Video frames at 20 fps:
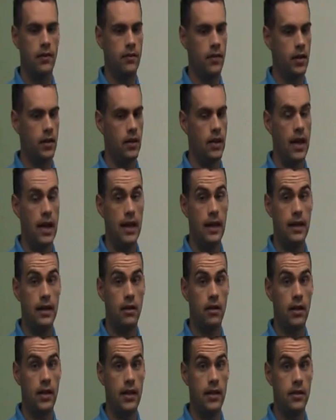if you, that
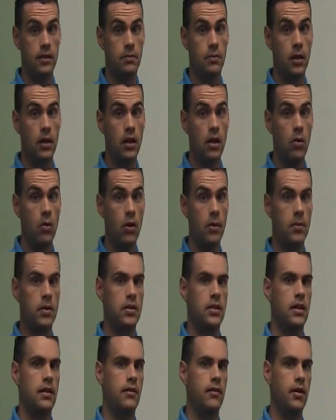ingredient is below
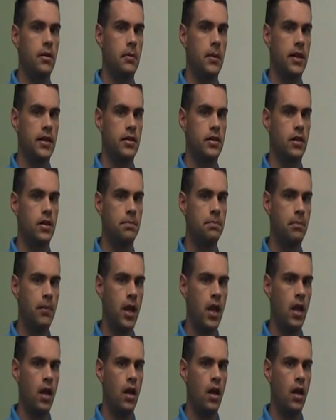1% of your mixture,